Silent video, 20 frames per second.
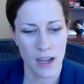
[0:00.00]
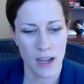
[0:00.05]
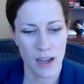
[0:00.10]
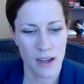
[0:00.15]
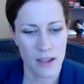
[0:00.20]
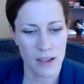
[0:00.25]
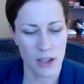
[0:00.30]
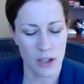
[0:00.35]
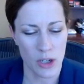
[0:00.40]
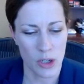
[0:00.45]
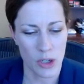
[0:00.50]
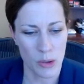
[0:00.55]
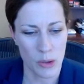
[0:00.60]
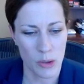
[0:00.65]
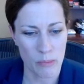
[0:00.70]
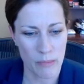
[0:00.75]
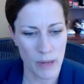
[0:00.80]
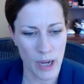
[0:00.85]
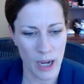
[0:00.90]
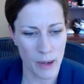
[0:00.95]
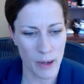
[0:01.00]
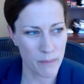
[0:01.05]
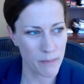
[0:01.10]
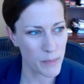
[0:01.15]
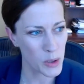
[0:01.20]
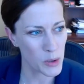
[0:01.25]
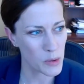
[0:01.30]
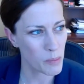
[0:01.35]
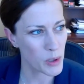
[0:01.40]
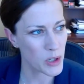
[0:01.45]

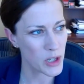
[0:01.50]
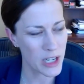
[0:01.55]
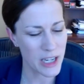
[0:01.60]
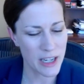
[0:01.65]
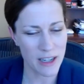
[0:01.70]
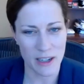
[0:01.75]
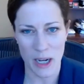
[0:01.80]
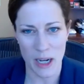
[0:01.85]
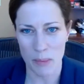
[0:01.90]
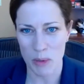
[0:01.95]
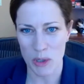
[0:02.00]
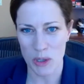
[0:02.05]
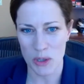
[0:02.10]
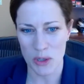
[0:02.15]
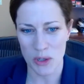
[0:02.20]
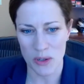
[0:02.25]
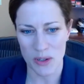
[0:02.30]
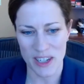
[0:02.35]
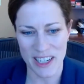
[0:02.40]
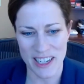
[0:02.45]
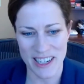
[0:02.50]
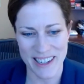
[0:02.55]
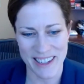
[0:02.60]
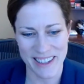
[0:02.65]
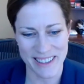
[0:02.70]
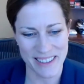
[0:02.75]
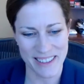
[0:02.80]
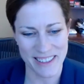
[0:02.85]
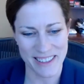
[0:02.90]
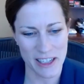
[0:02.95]
both burden and opportunity,
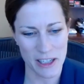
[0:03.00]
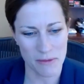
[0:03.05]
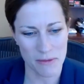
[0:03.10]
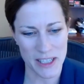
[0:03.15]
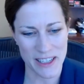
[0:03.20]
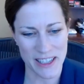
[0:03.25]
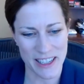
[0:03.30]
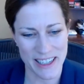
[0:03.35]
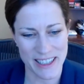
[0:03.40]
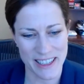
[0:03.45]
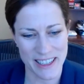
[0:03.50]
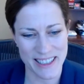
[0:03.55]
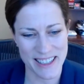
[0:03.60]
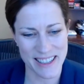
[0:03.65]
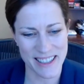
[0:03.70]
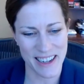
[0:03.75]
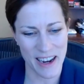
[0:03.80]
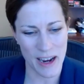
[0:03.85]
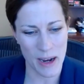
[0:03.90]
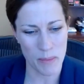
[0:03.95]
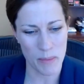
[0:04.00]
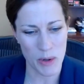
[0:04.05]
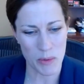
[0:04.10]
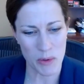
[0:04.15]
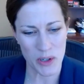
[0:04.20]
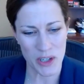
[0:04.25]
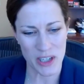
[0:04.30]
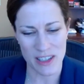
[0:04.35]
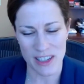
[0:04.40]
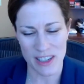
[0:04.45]
and gives and gets, but we'll
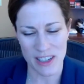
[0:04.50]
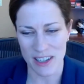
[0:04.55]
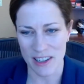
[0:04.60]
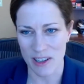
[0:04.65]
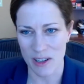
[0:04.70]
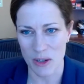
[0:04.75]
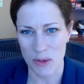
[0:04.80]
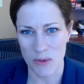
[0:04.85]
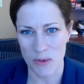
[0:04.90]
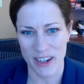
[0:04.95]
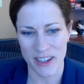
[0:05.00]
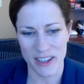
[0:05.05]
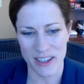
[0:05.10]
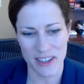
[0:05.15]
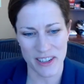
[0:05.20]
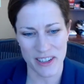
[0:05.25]
continue to watch.